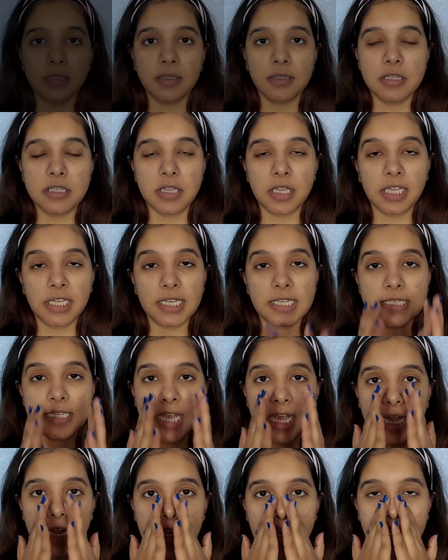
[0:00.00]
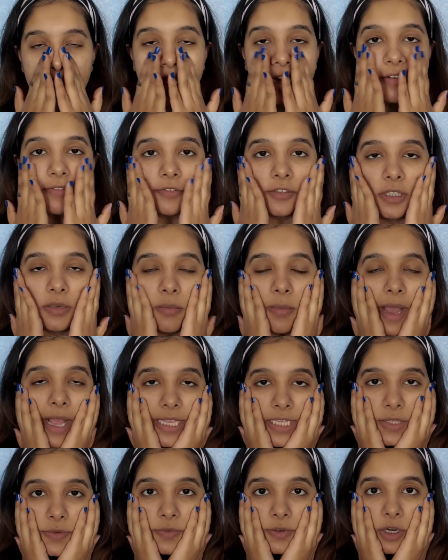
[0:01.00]
So I guess I left the
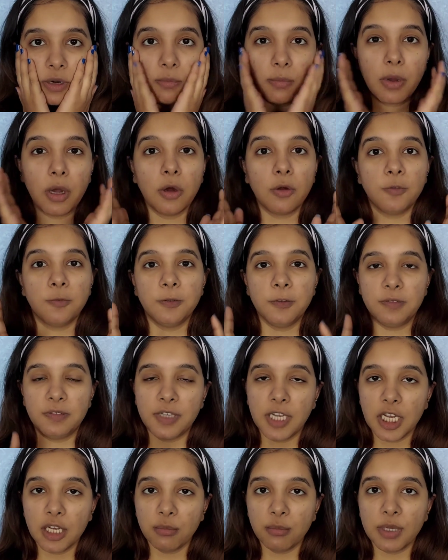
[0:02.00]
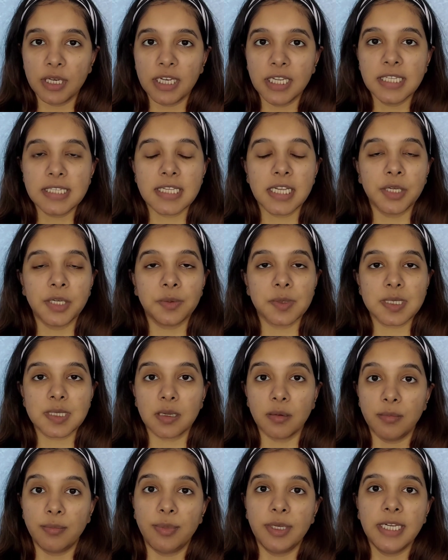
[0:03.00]
mask for about 15 minutes. It was
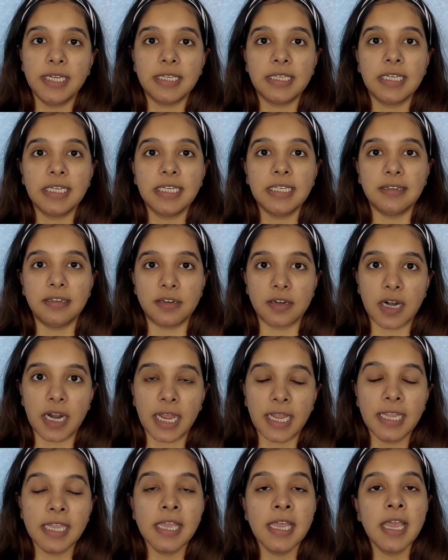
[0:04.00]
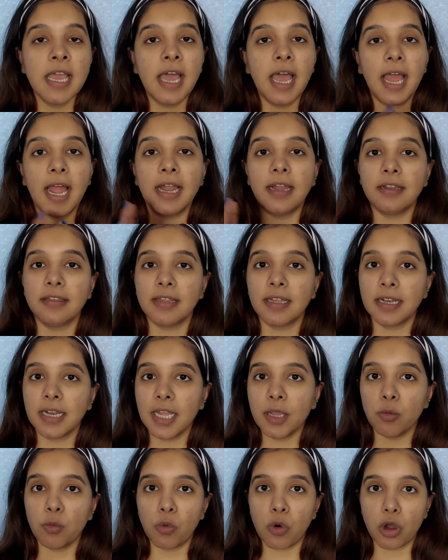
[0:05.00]
completely dry, and then
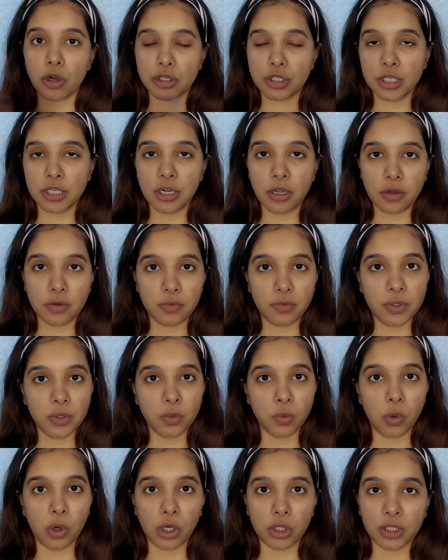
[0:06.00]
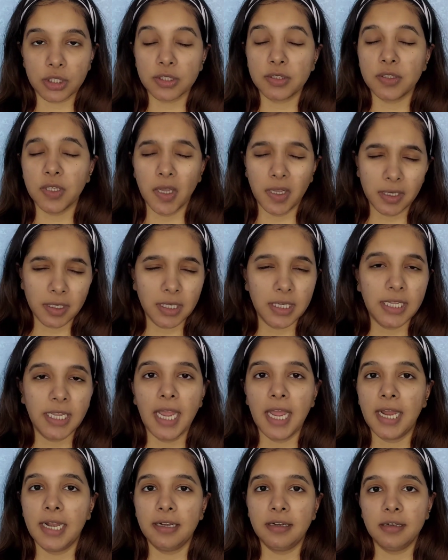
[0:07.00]
I washed it off with water
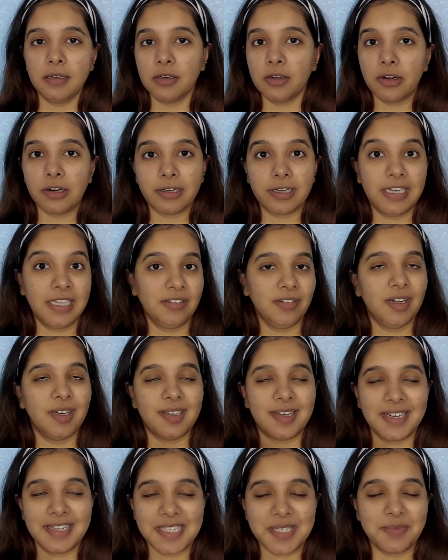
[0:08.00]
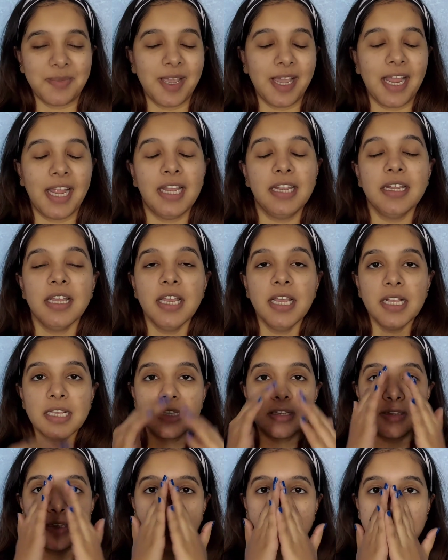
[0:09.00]
thoroughly. I did not leave a trace behind.
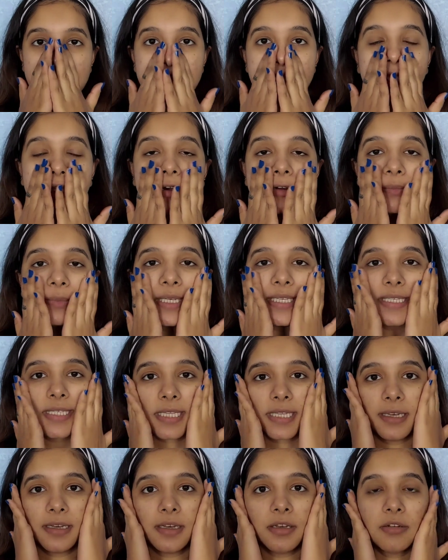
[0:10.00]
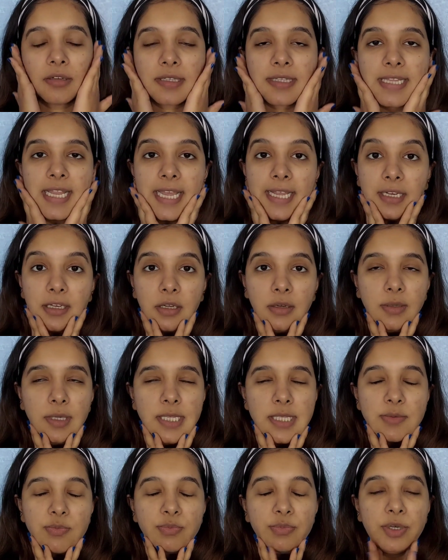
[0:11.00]
So this is how my skin looks like now.
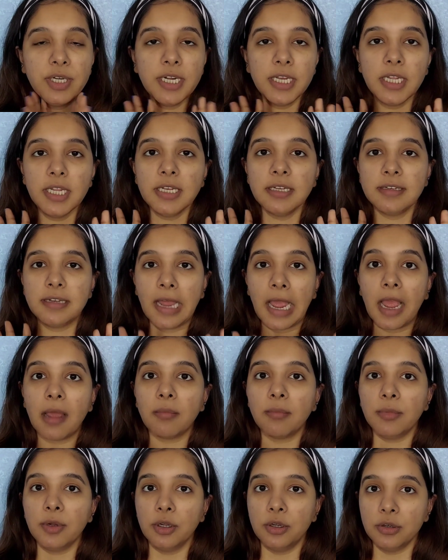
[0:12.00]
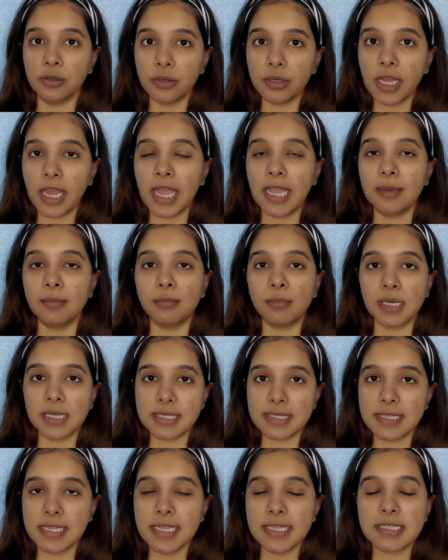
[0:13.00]
It's pretty damn good. I
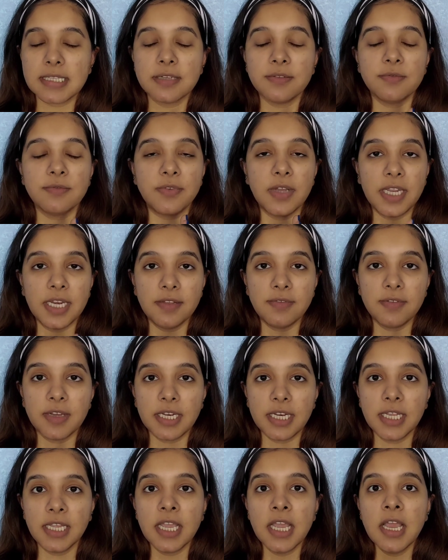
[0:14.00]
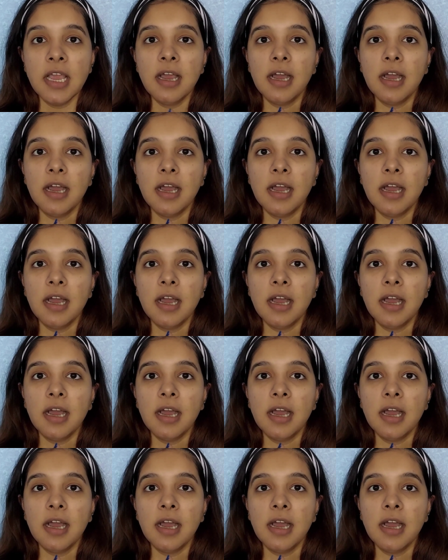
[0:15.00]
must say it's a very